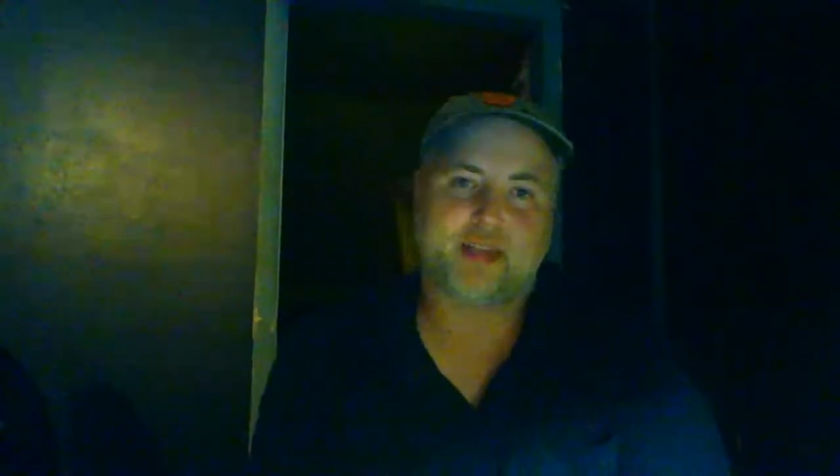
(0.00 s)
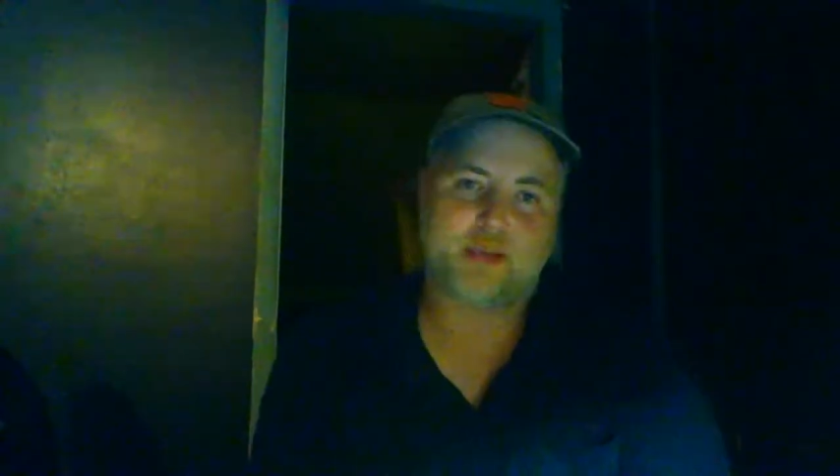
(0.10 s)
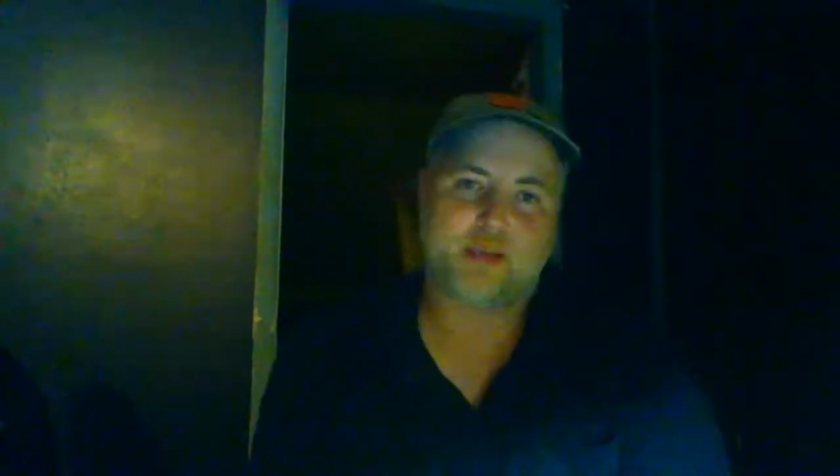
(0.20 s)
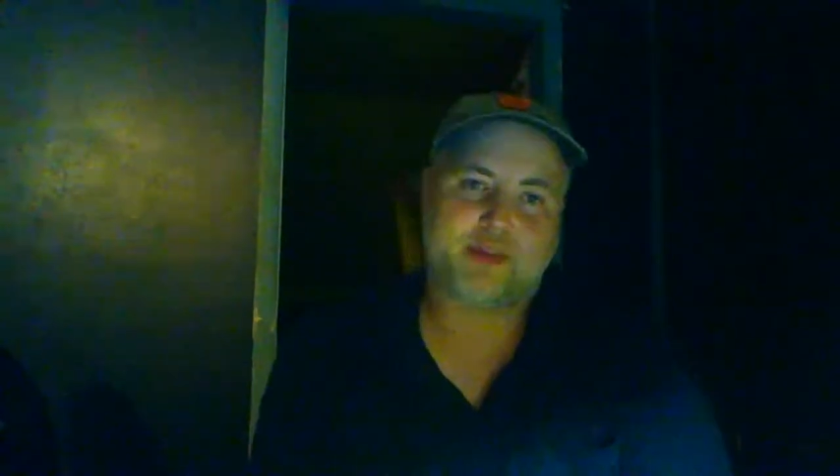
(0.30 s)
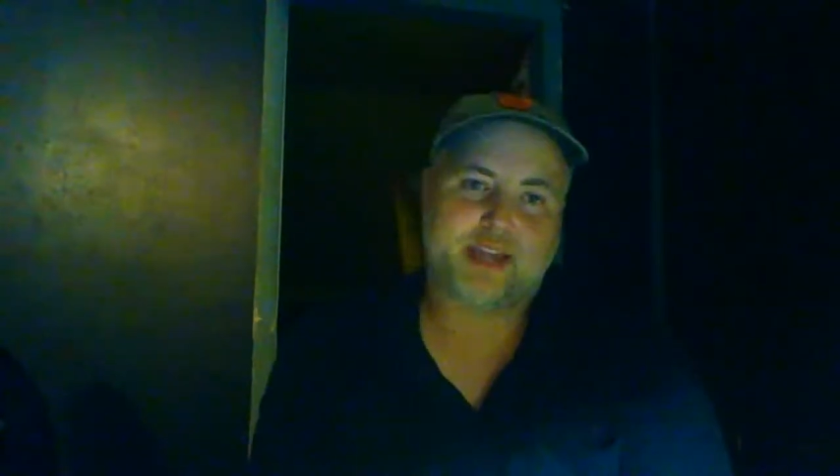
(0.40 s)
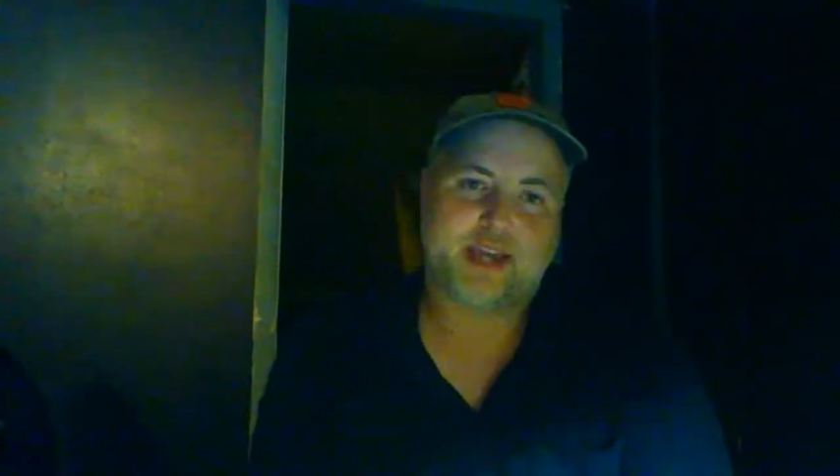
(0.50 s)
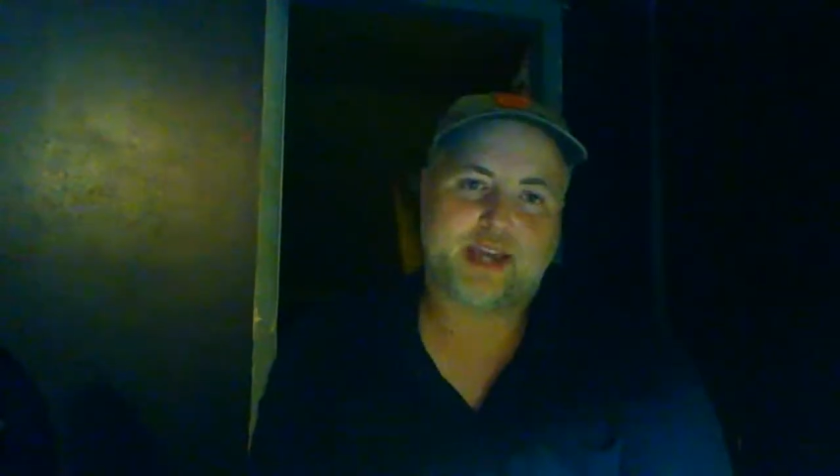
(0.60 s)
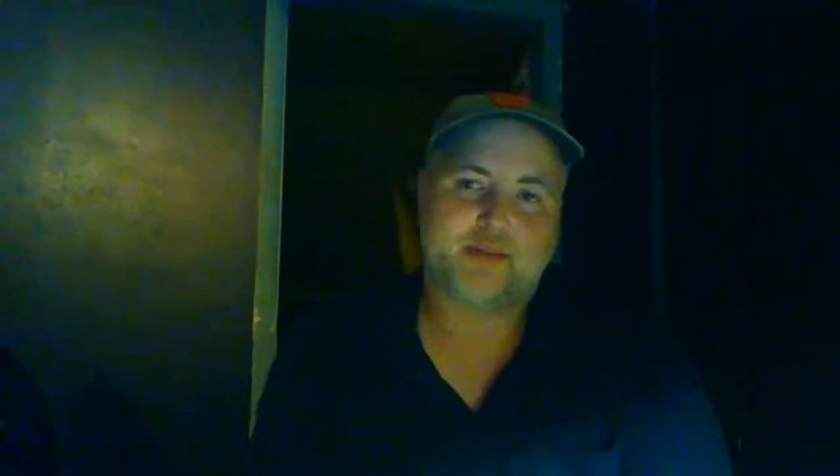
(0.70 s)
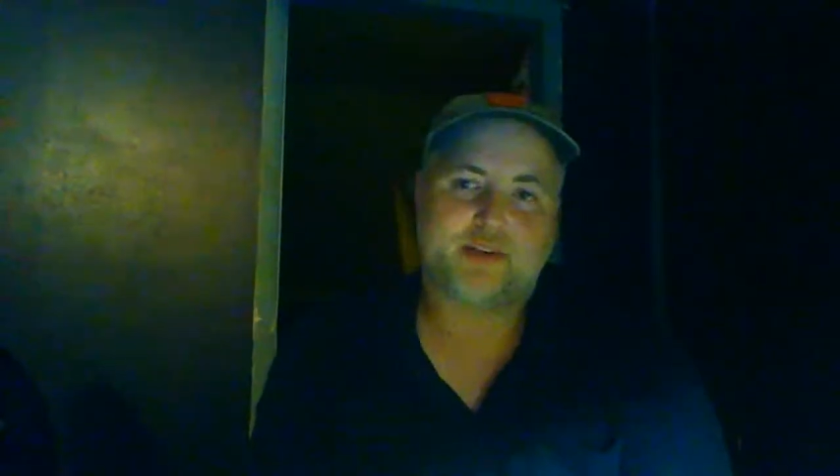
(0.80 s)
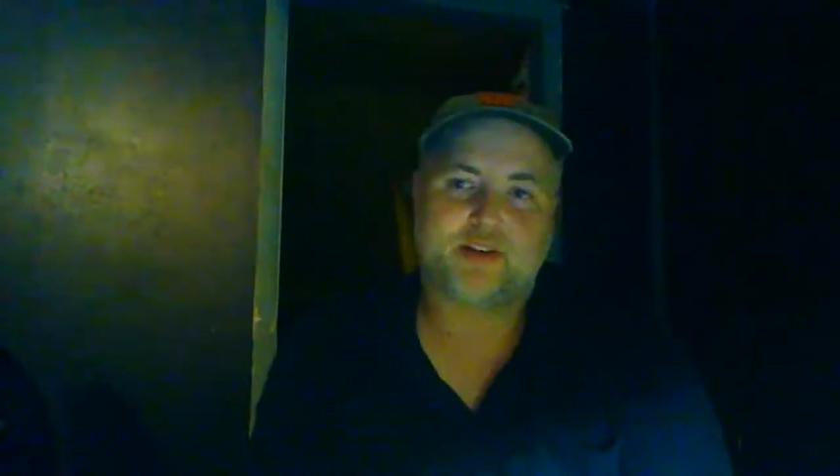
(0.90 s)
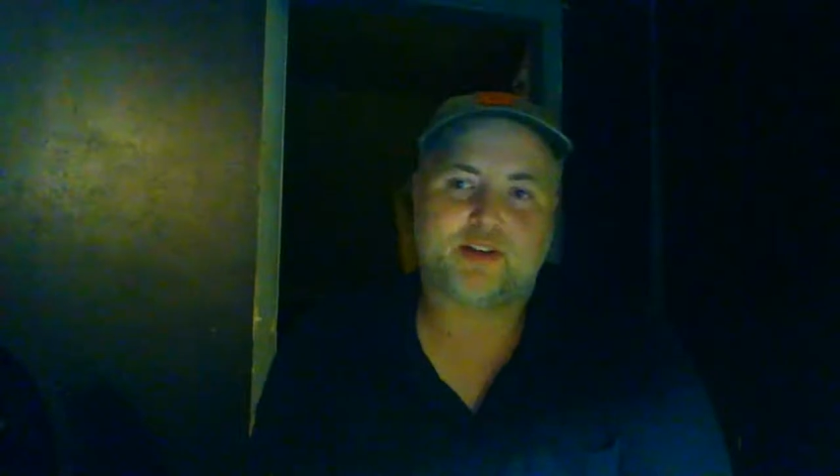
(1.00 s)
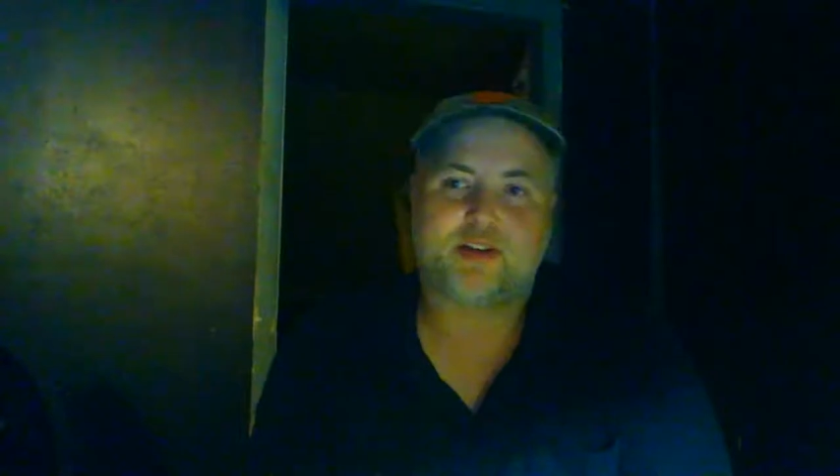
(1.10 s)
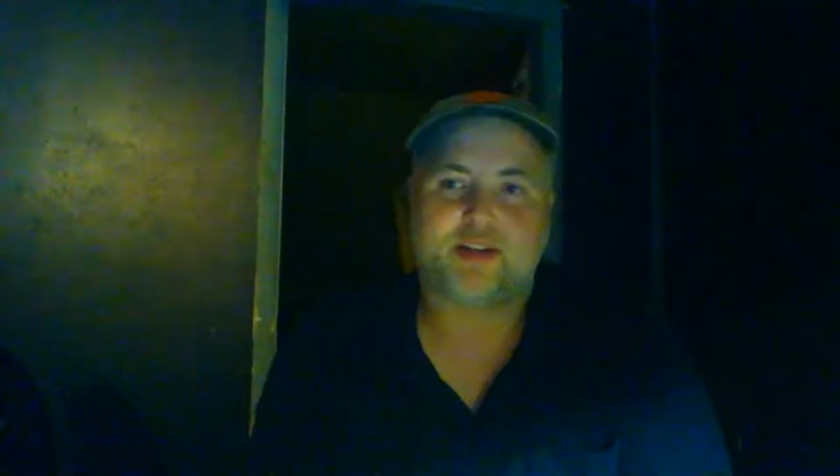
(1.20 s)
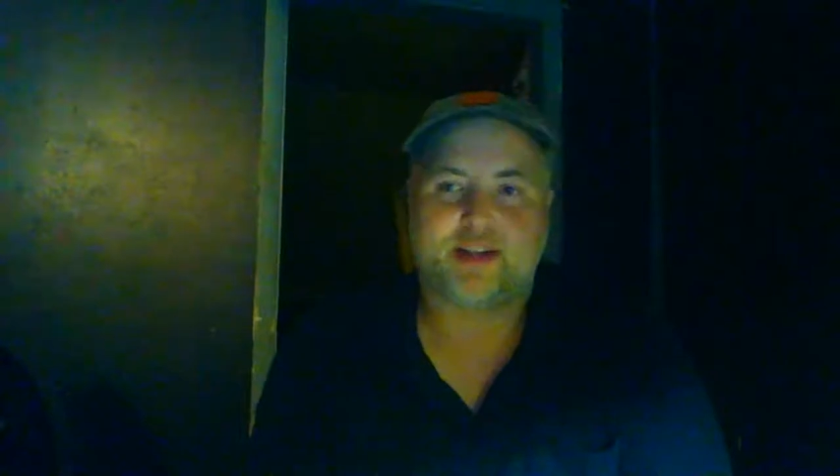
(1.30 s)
And with that, I'm going to call